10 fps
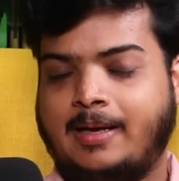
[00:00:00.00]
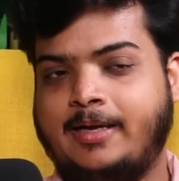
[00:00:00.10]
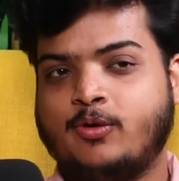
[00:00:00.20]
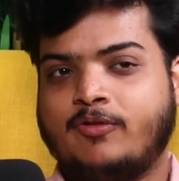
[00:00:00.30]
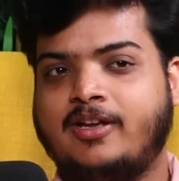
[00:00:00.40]

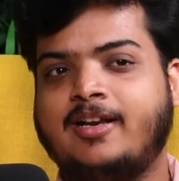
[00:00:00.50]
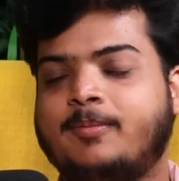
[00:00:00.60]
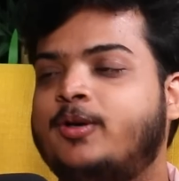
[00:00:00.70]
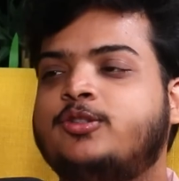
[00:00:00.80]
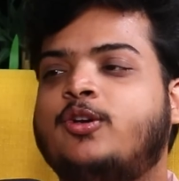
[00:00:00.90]
You're failing
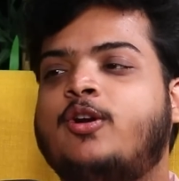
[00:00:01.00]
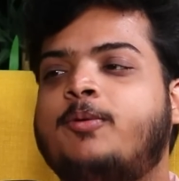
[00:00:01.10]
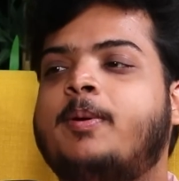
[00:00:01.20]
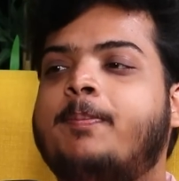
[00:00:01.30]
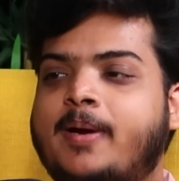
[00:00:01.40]
because you're
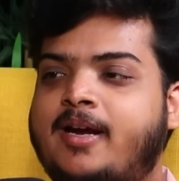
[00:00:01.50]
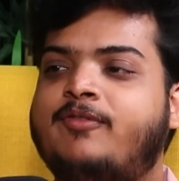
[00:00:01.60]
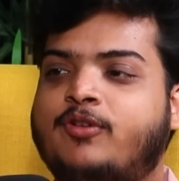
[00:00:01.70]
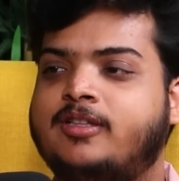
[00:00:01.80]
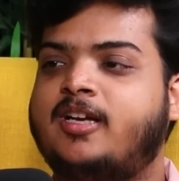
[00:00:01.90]
not
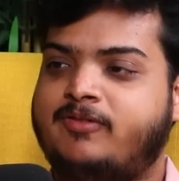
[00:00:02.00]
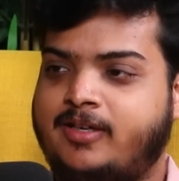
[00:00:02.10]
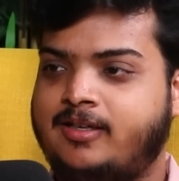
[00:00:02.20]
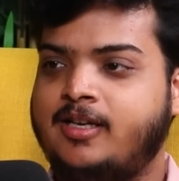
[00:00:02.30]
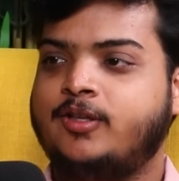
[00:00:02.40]
prepared for that fight.